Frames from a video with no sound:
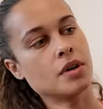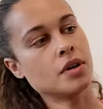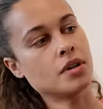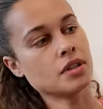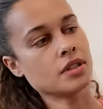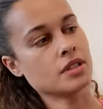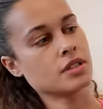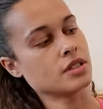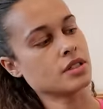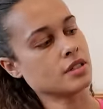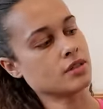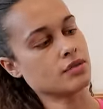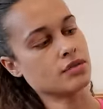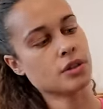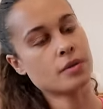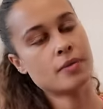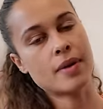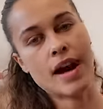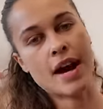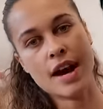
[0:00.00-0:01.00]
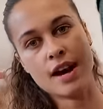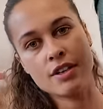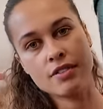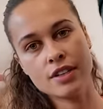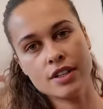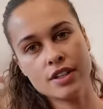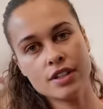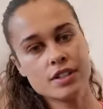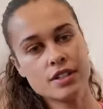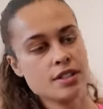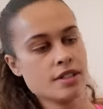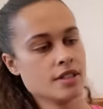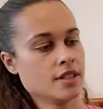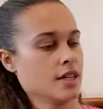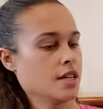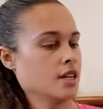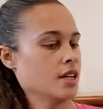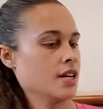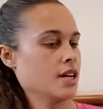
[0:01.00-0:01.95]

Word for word: box from Harrods